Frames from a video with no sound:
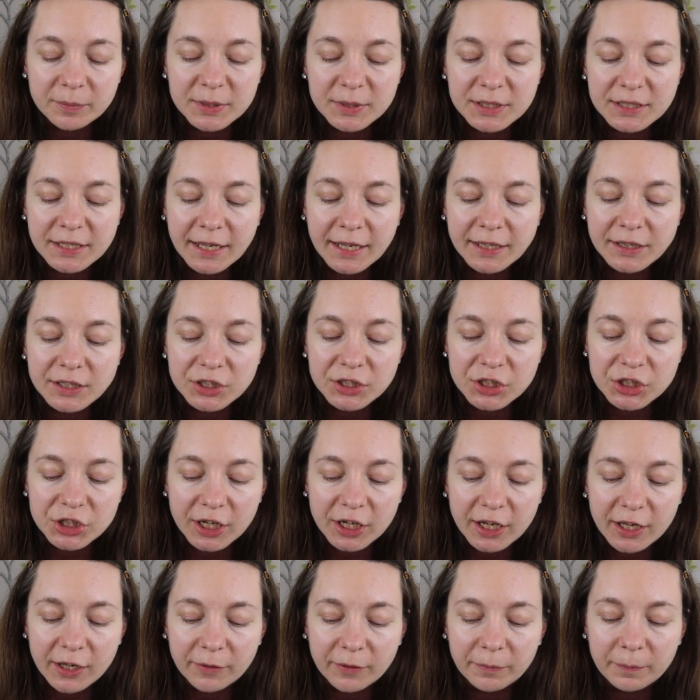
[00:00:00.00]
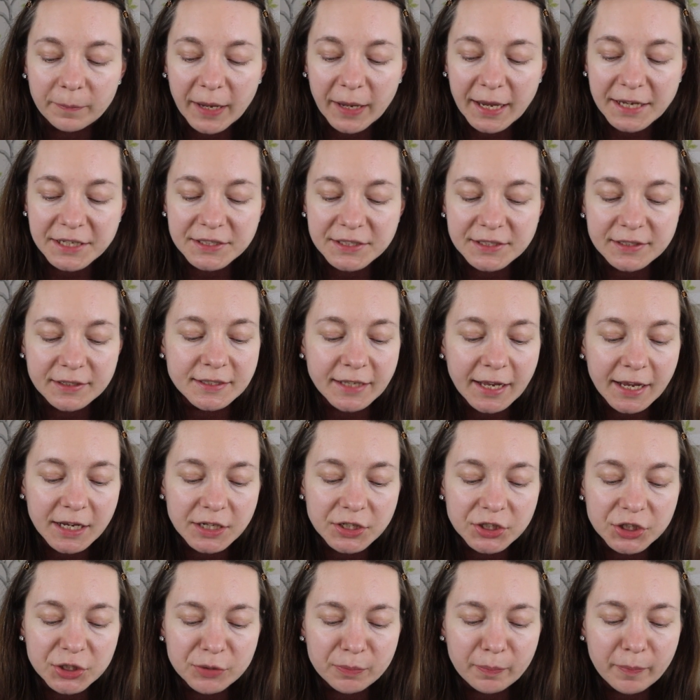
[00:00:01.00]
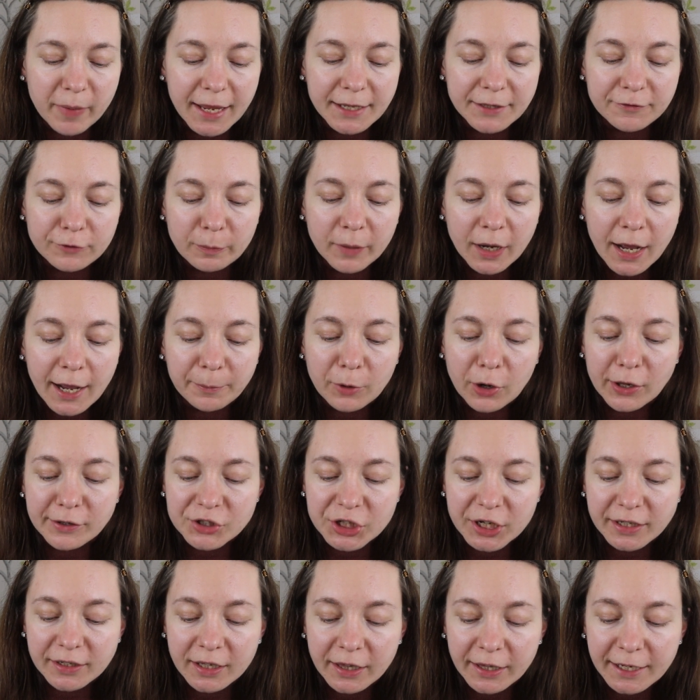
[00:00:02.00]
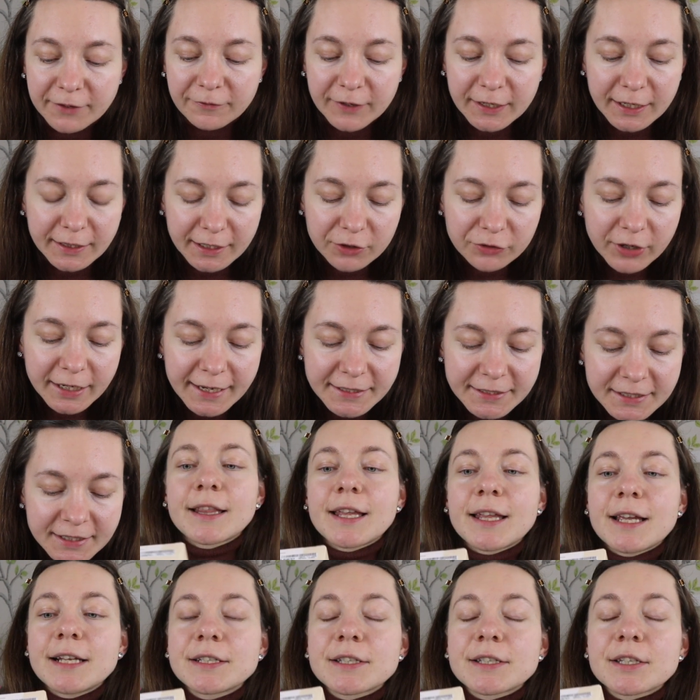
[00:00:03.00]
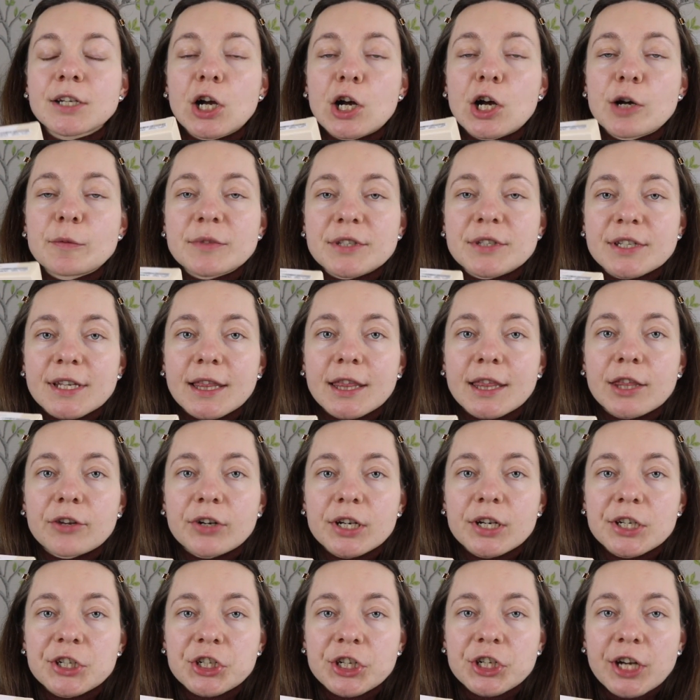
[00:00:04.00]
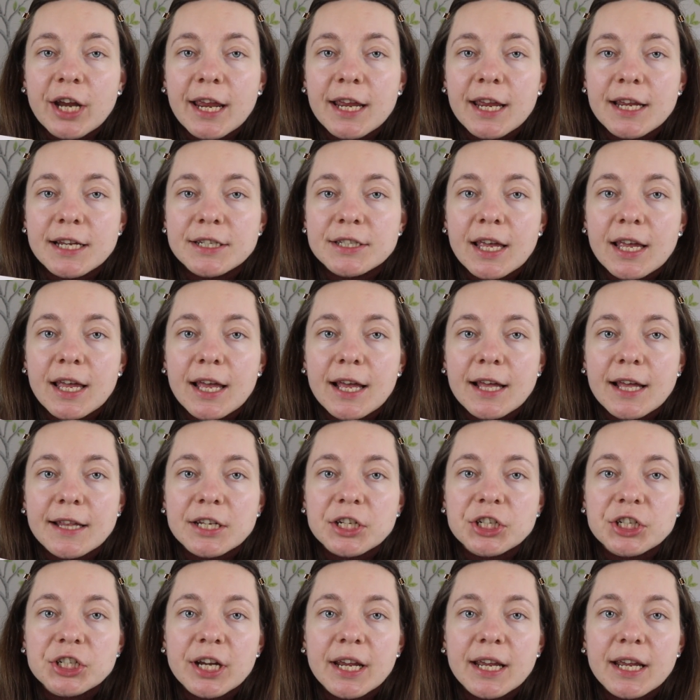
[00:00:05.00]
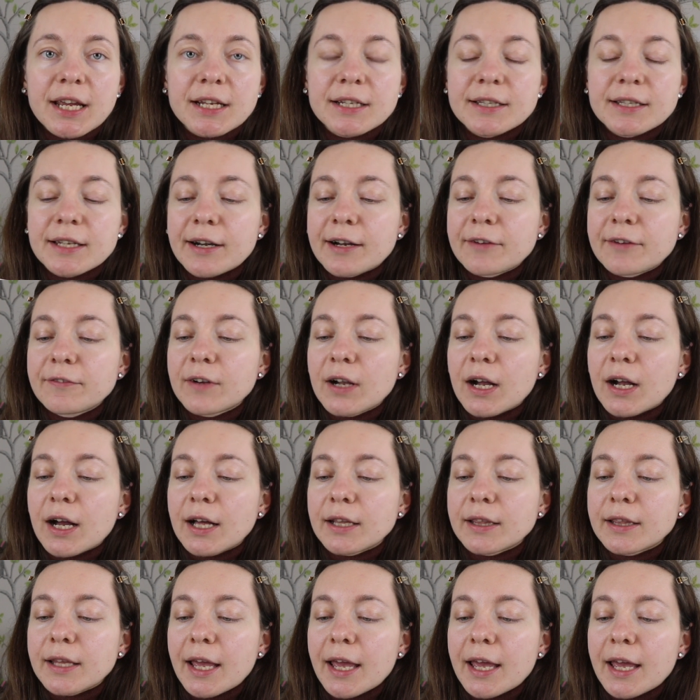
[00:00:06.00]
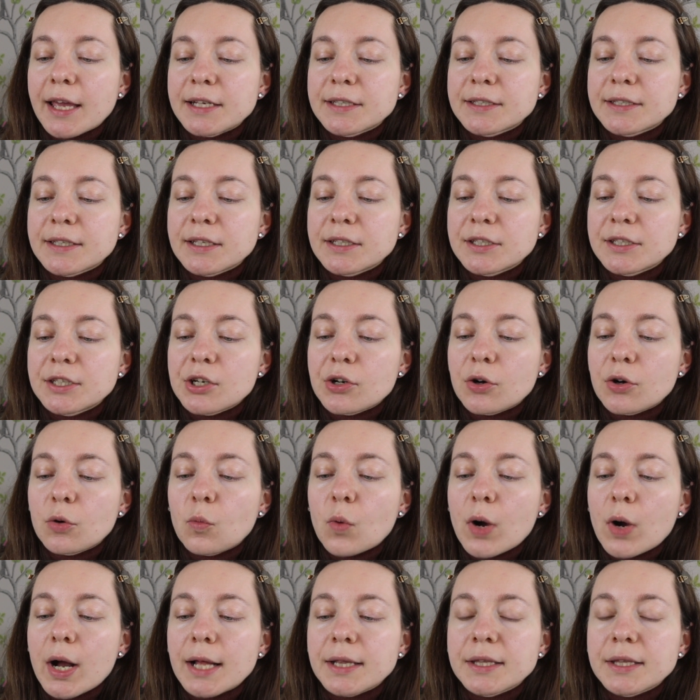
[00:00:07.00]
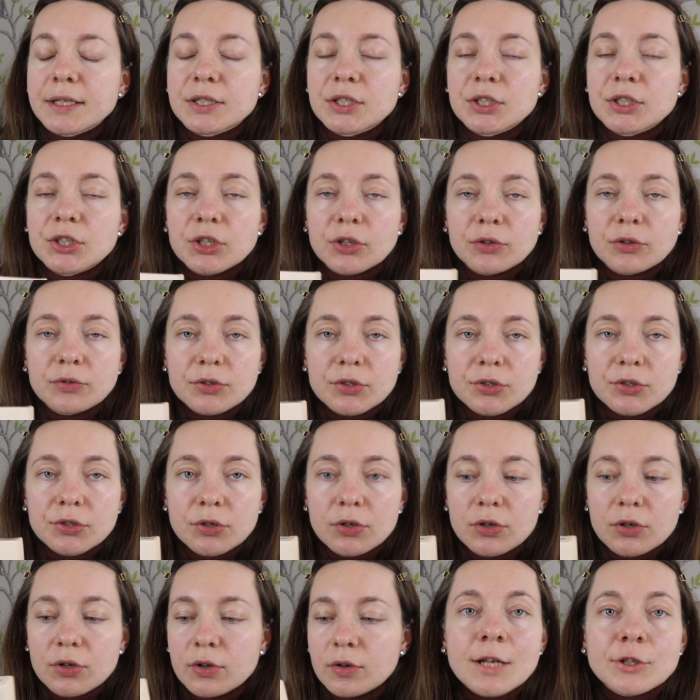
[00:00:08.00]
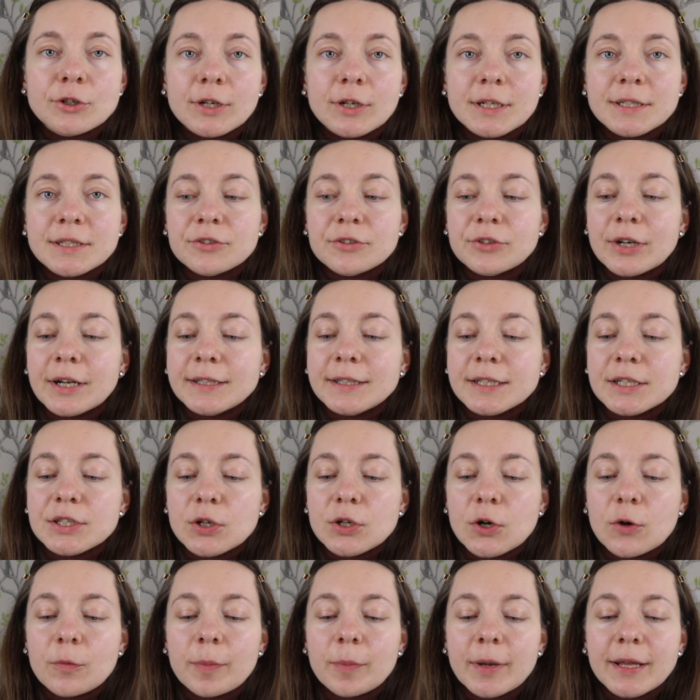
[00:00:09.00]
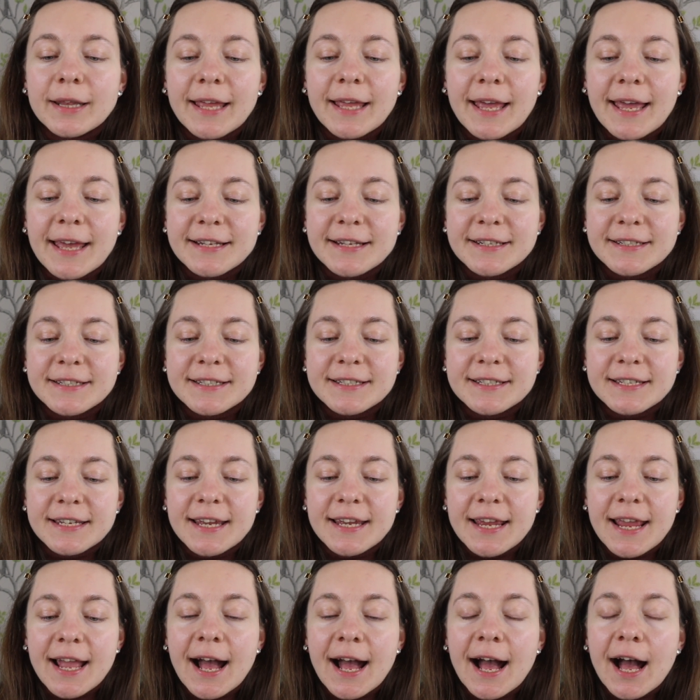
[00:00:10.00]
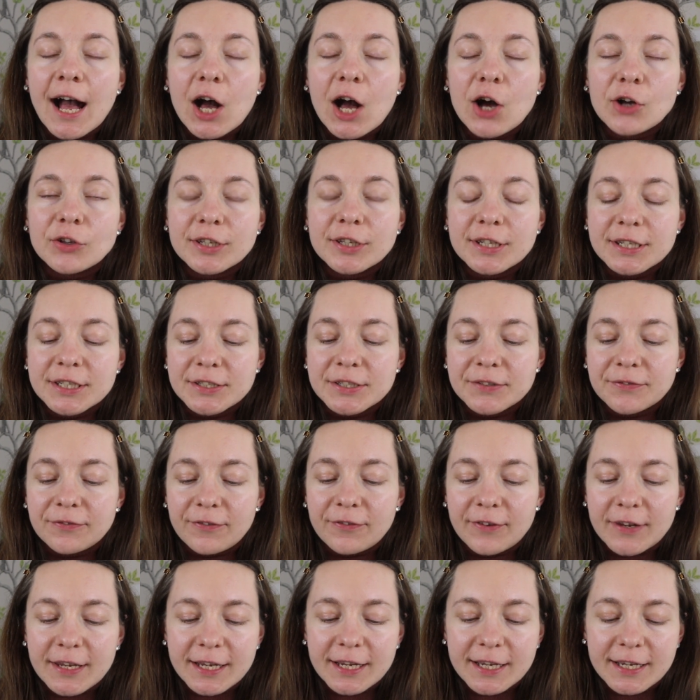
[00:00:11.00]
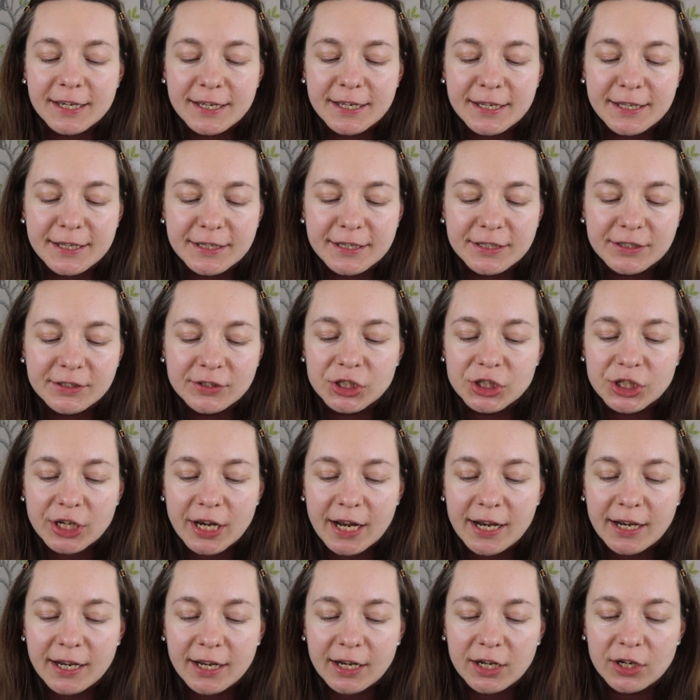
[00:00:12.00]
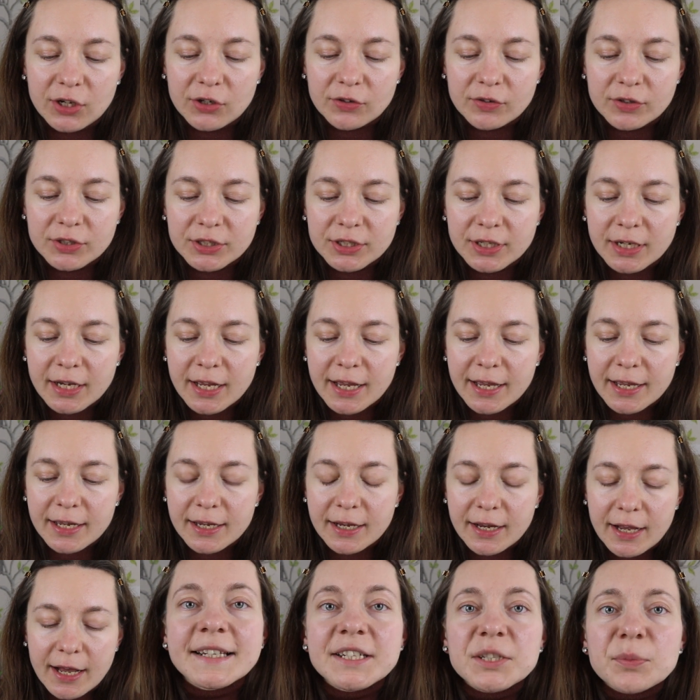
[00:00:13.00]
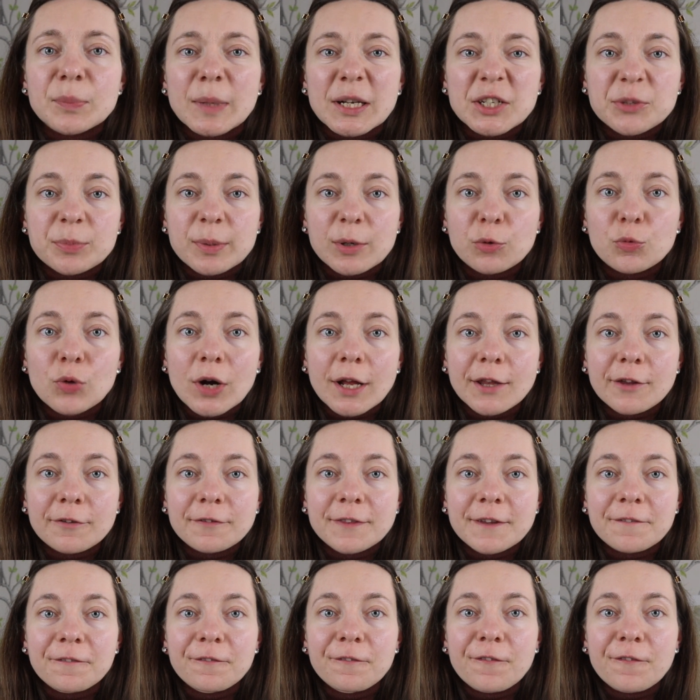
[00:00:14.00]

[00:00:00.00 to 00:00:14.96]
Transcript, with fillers: percent gel-based essence made from hypoallergenic clean vegan ingredients. This comes in three shades and the shade that I've got is zero one Soonsoo. So let's crack this open and see how this vegan jelly looks like. This must be one of the